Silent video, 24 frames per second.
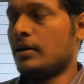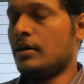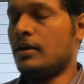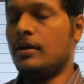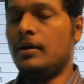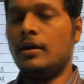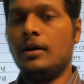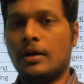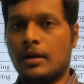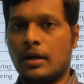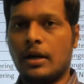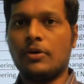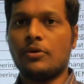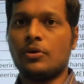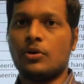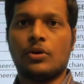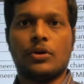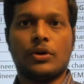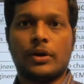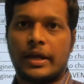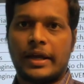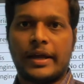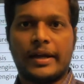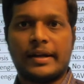now you know
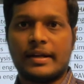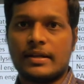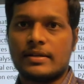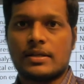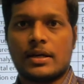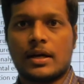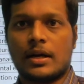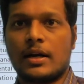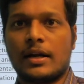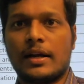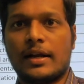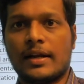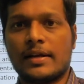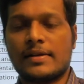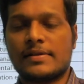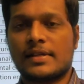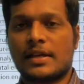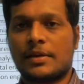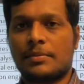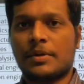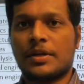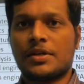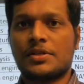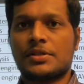GATE is online
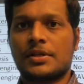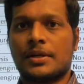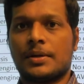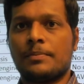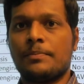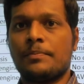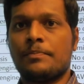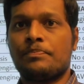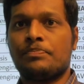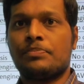examination